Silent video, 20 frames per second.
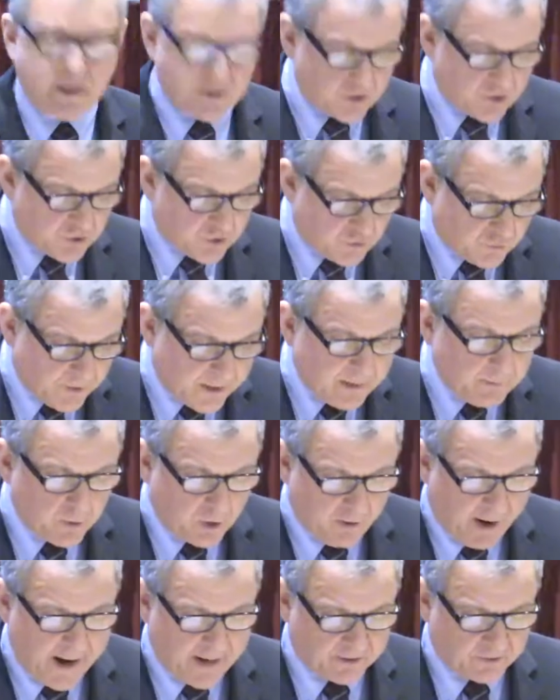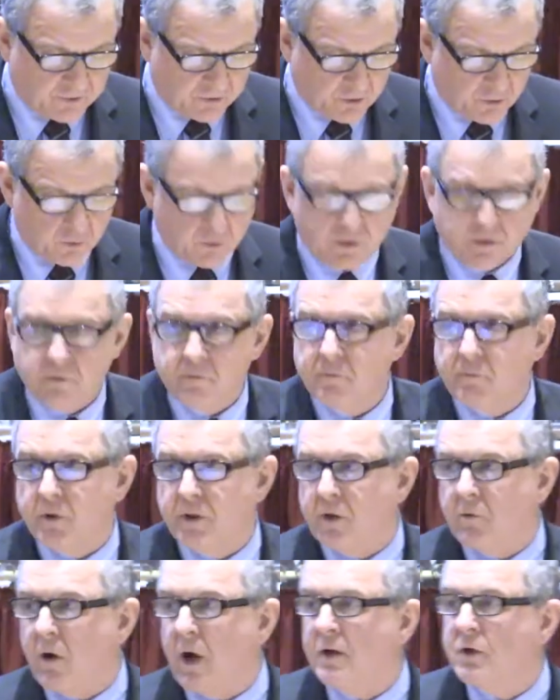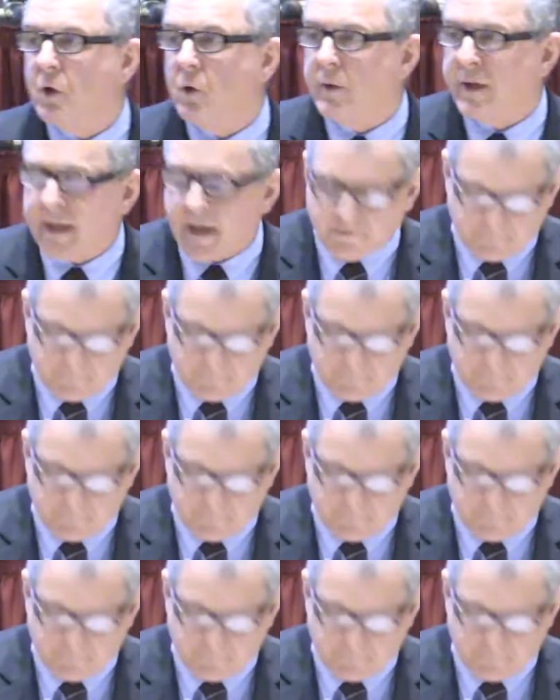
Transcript: extreme gratitude for their ongoing